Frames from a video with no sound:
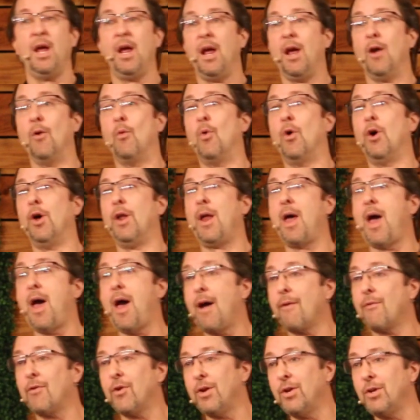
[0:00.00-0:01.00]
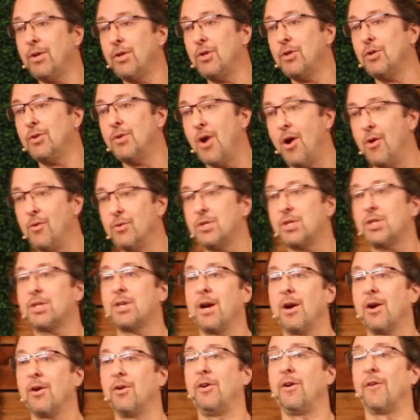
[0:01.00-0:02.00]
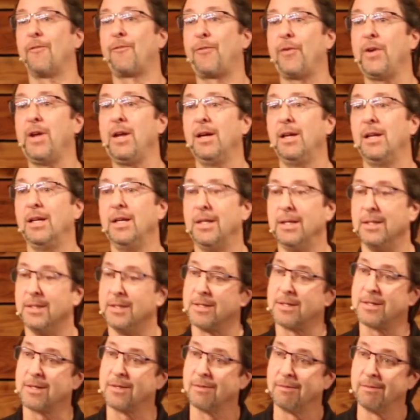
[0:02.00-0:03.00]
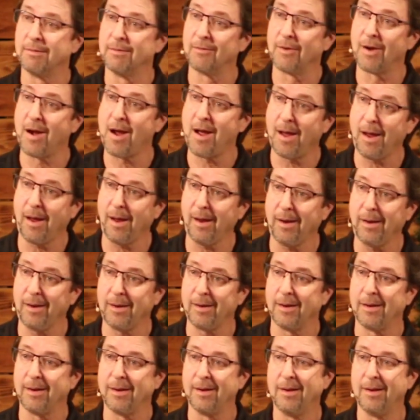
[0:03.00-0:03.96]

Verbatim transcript: And whatever you do, don't share your feelings, right?